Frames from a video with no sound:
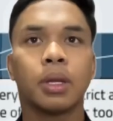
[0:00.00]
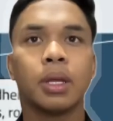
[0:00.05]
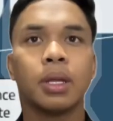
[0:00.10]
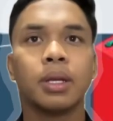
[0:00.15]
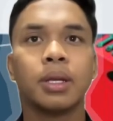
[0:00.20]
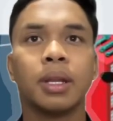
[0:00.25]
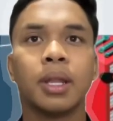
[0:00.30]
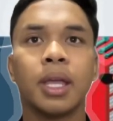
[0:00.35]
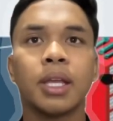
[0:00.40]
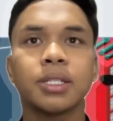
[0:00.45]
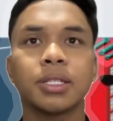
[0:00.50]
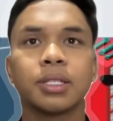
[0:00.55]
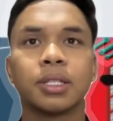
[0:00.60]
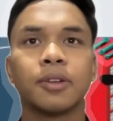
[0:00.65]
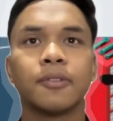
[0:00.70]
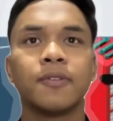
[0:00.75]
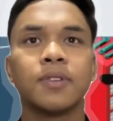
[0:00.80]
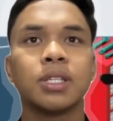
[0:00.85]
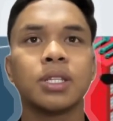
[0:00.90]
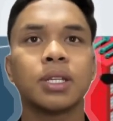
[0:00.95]
Next,
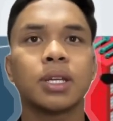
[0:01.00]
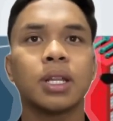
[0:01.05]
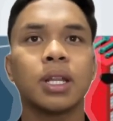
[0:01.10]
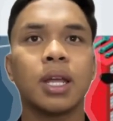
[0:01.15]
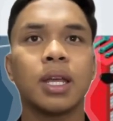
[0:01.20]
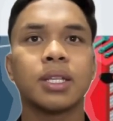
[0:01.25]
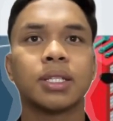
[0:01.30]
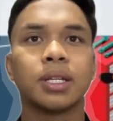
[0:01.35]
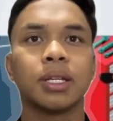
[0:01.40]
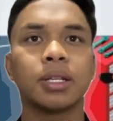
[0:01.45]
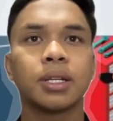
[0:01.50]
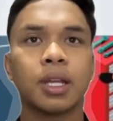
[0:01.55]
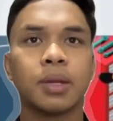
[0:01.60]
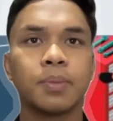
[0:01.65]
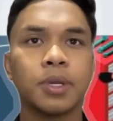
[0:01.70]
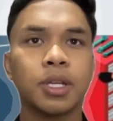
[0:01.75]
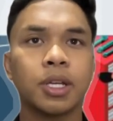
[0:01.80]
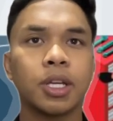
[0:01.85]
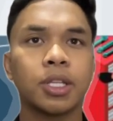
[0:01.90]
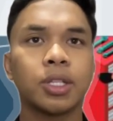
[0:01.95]
the physical hazard
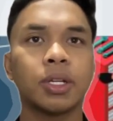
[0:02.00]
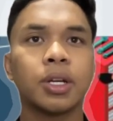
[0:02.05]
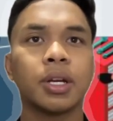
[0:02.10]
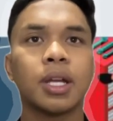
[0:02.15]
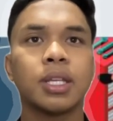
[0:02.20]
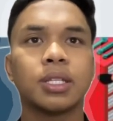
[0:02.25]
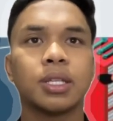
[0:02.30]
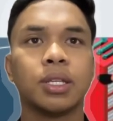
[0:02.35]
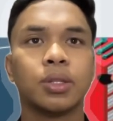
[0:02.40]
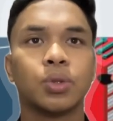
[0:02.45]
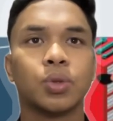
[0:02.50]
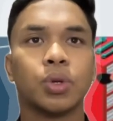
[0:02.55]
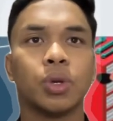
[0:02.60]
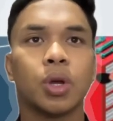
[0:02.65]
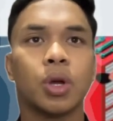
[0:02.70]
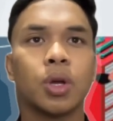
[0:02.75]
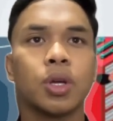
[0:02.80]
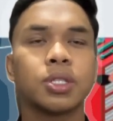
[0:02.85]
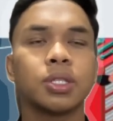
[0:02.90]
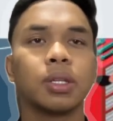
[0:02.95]
can be categorized into
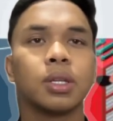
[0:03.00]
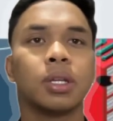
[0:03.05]
noise,